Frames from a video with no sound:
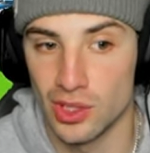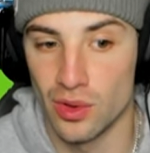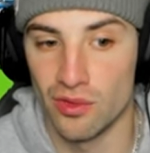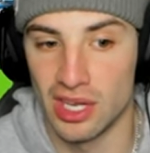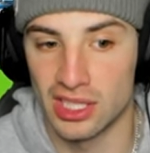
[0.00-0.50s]

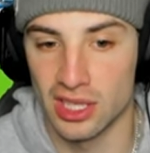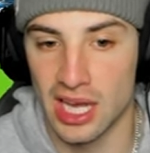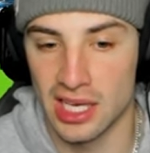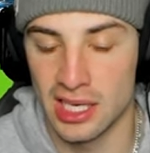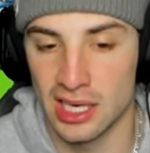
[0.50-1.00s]
Going
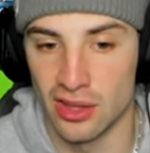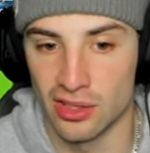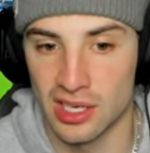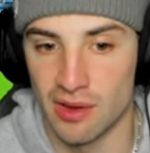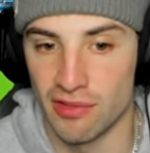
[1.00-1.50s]
Regieleki
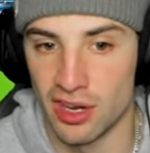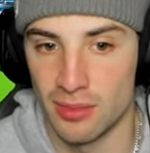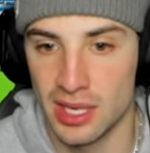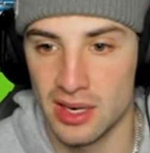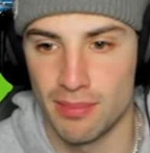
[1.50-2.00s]
alongside
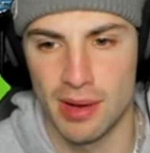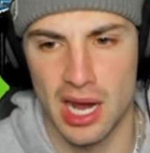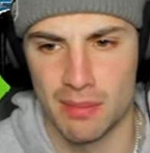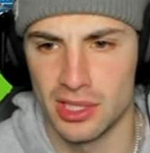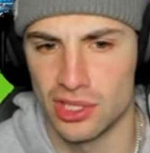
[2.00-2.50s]
Fluttermane,
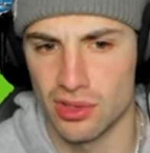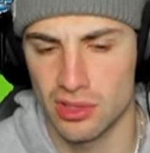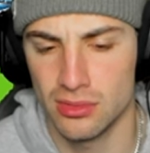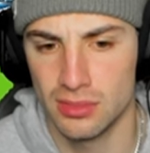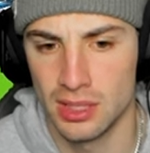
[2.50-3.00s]
popping the
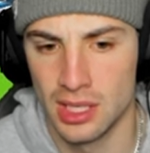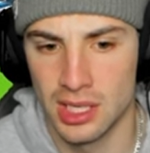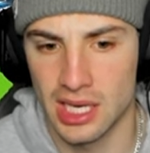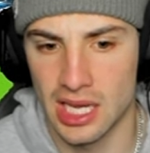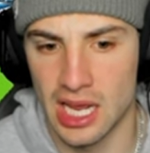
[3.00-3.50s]
Trick Room,
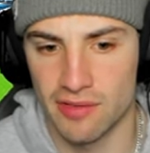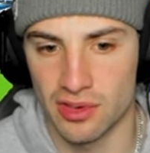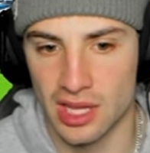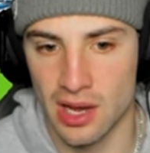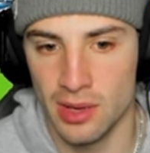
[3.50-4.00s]
getting
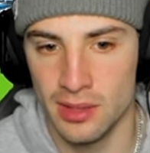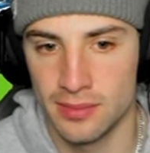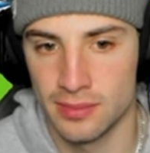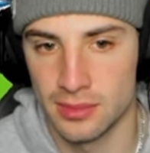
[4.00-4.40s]
after it that way.